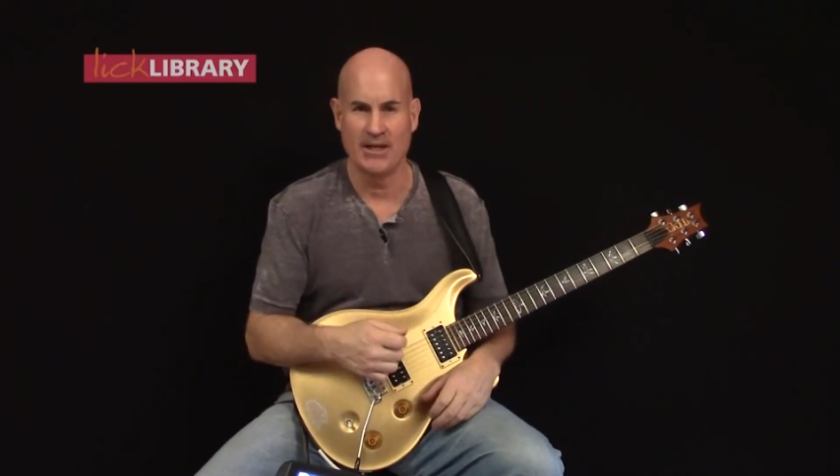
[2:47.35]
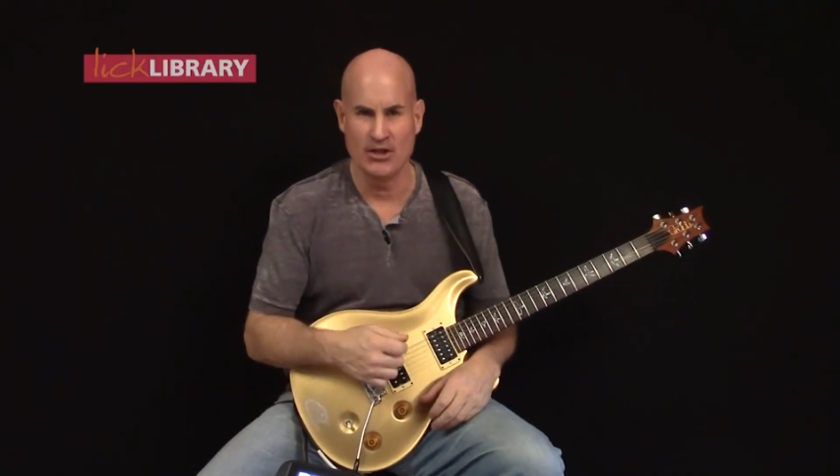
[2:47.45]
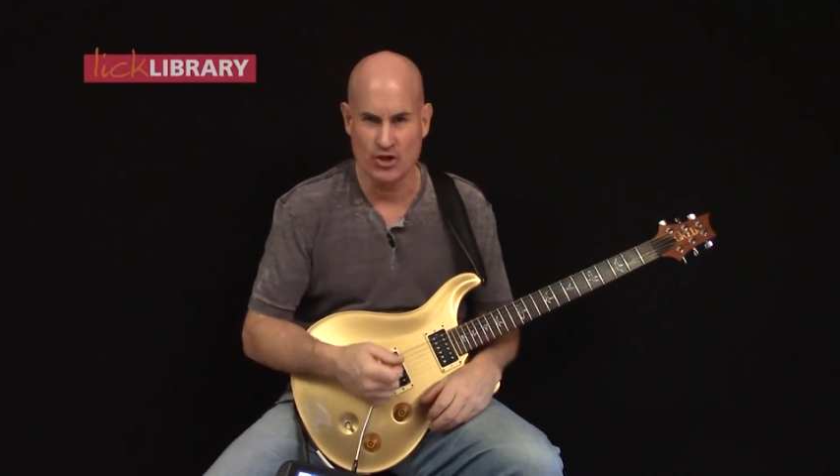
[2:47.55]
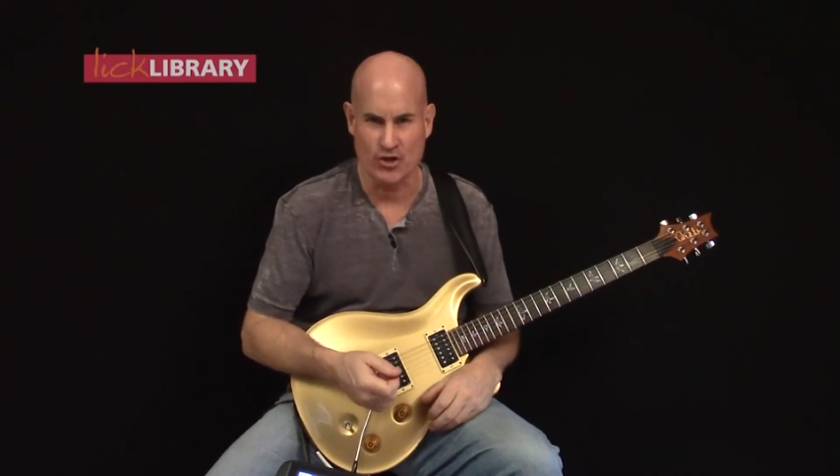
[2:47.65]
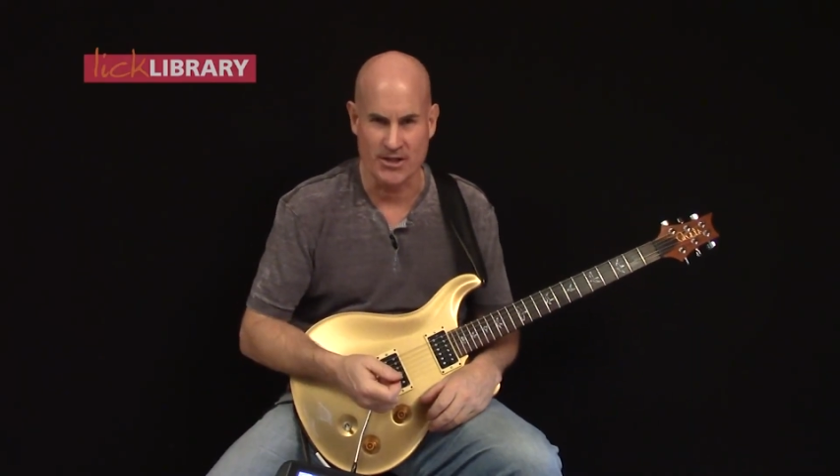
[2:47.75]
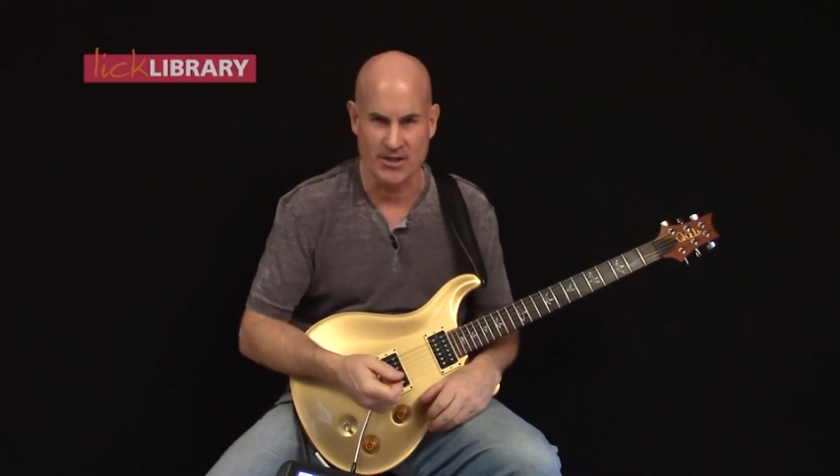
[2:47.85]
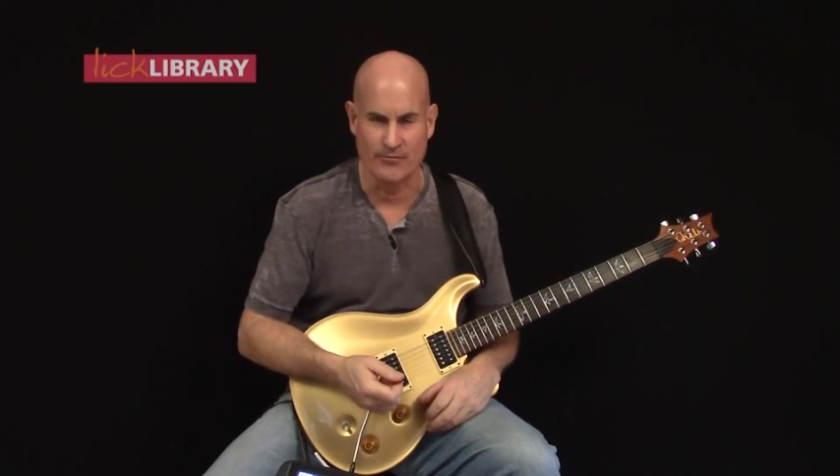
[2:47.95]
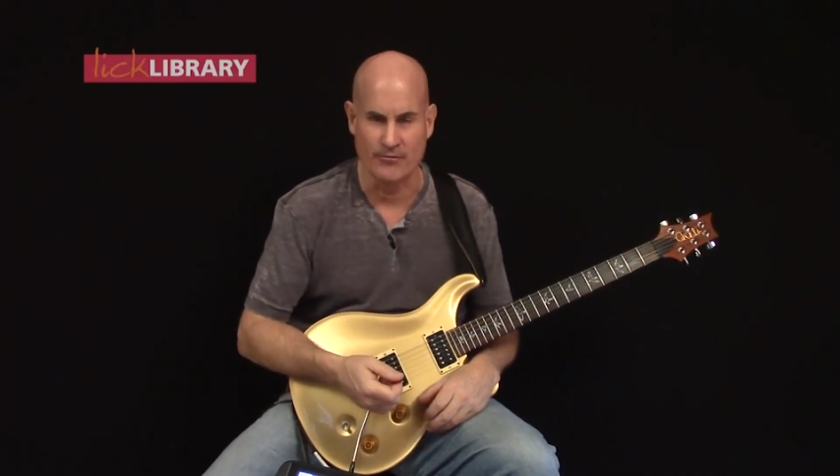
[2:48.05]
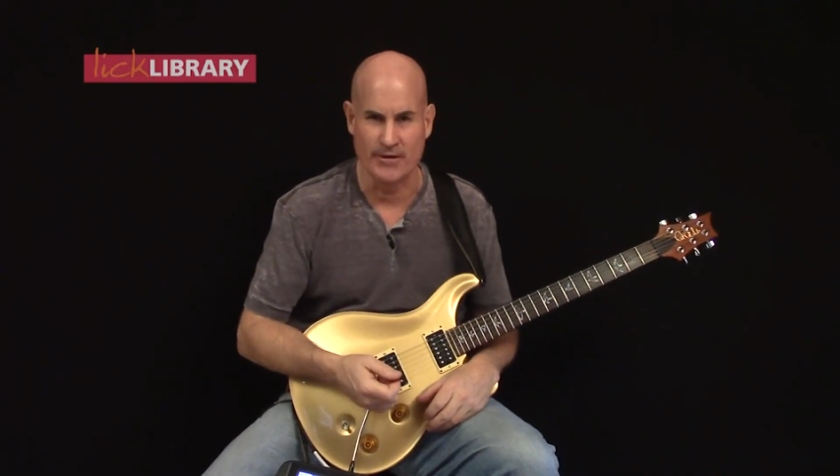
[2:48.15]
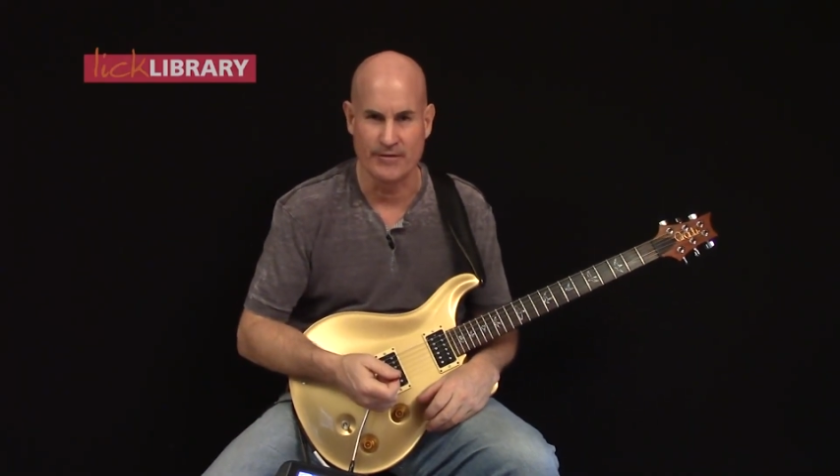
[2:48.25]

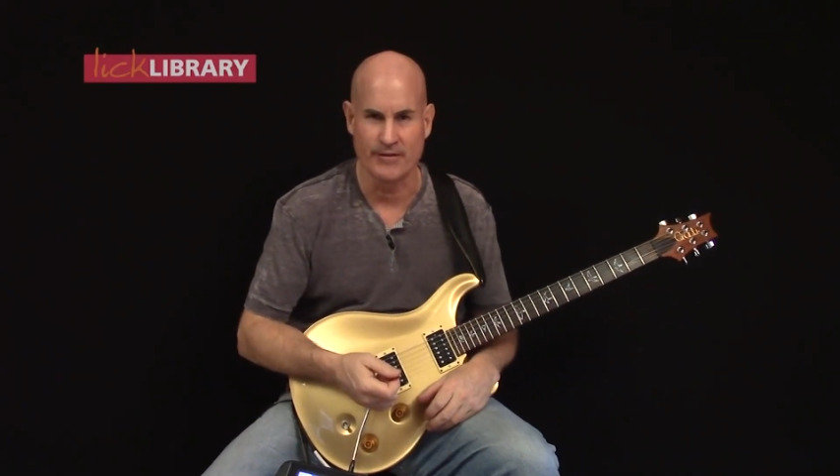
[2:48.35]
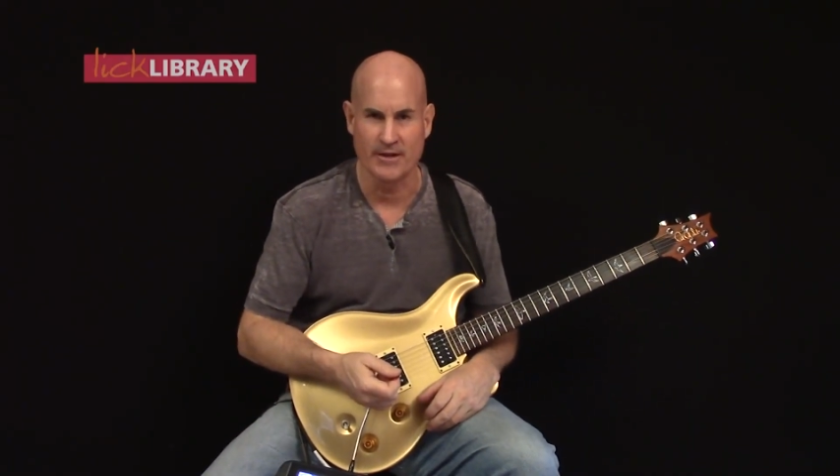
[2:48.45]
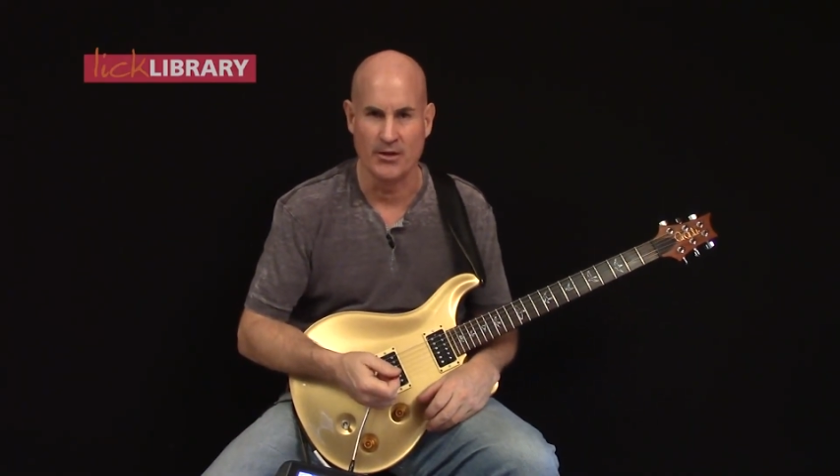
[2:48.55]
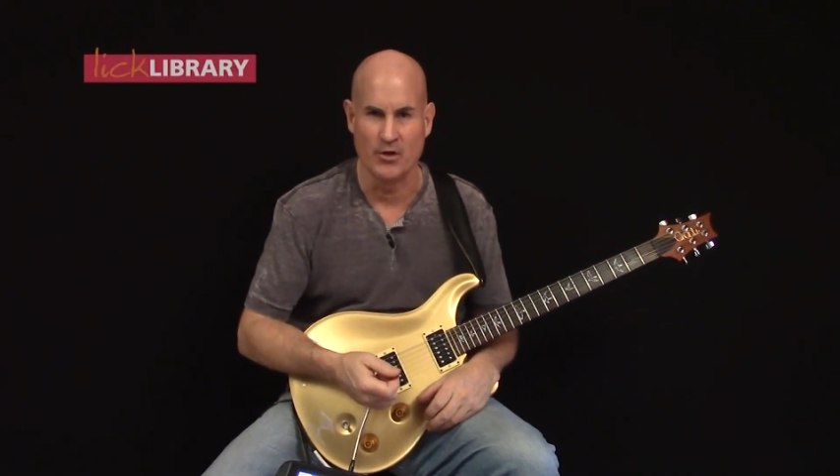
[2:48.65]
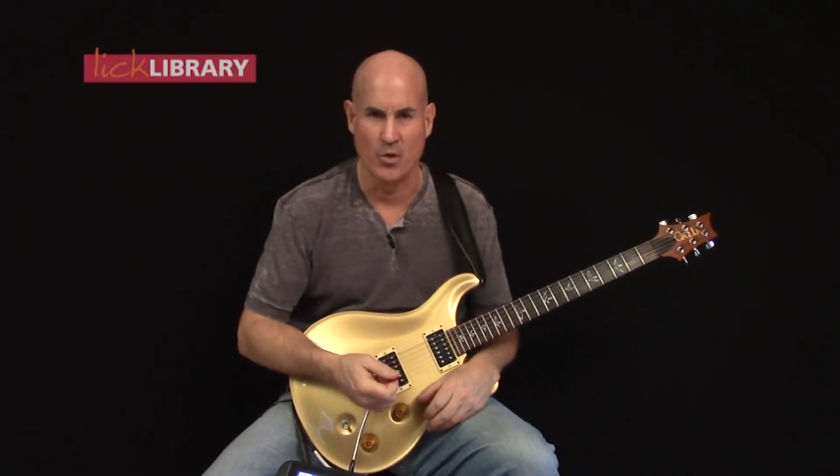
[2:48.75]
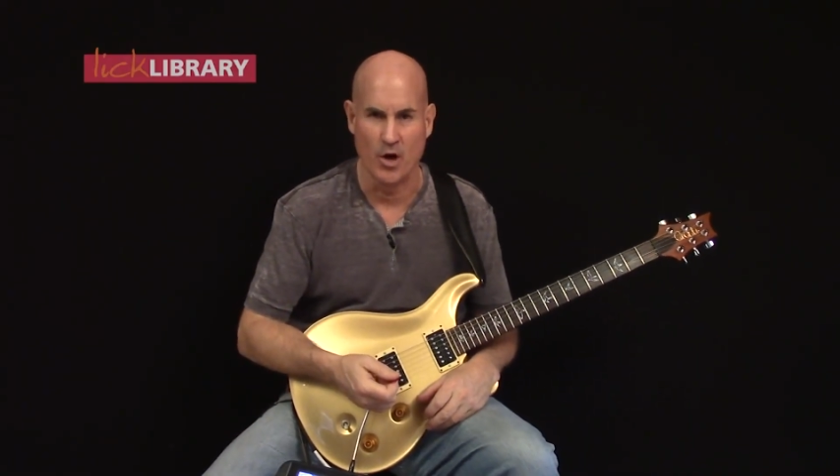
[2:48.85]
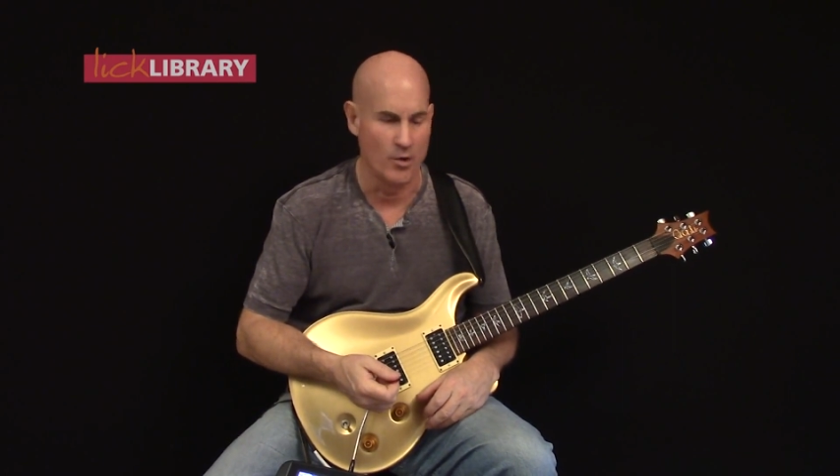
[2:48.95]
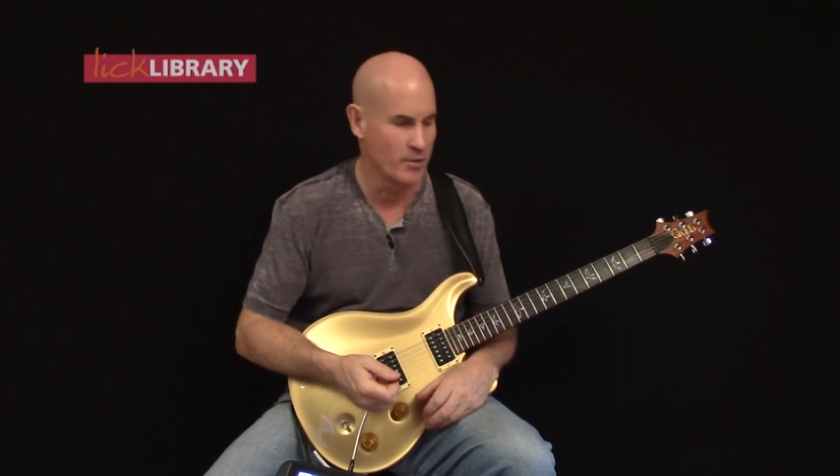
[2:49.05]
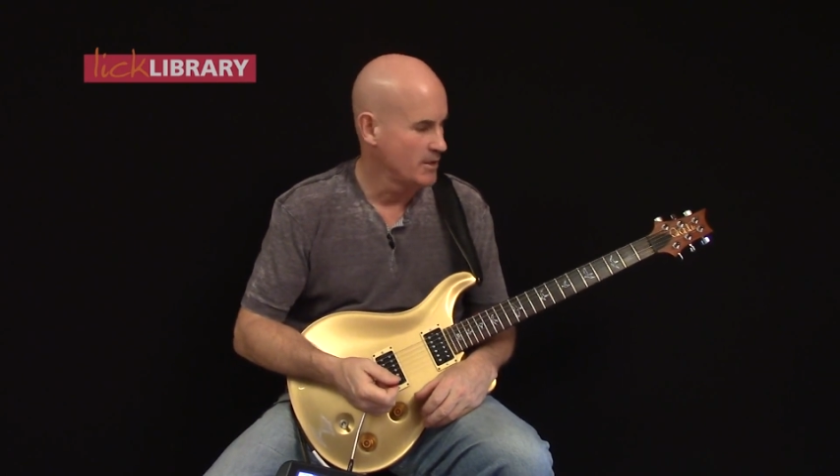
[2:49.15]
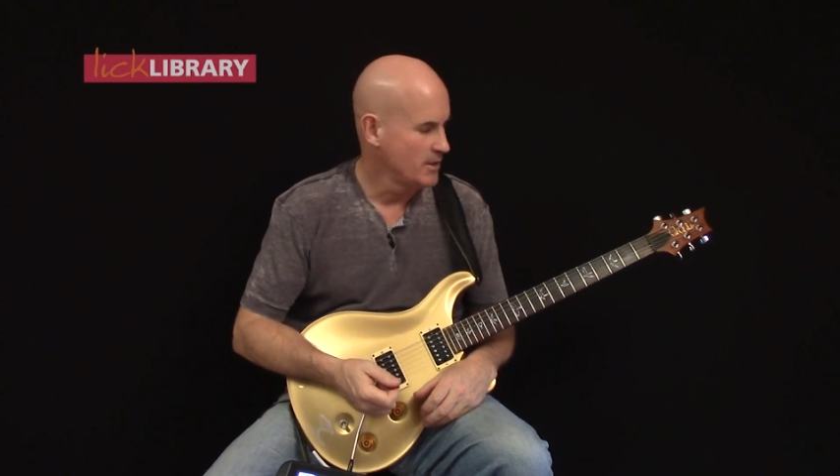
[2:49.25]
interesting riff in the
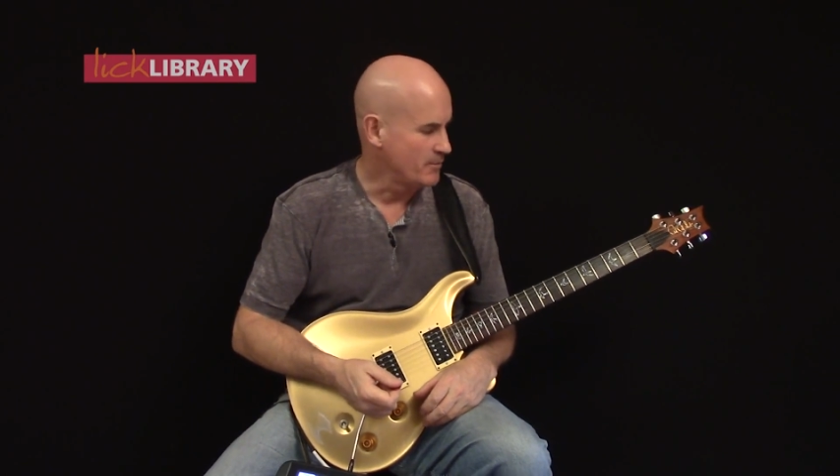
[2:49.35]
world,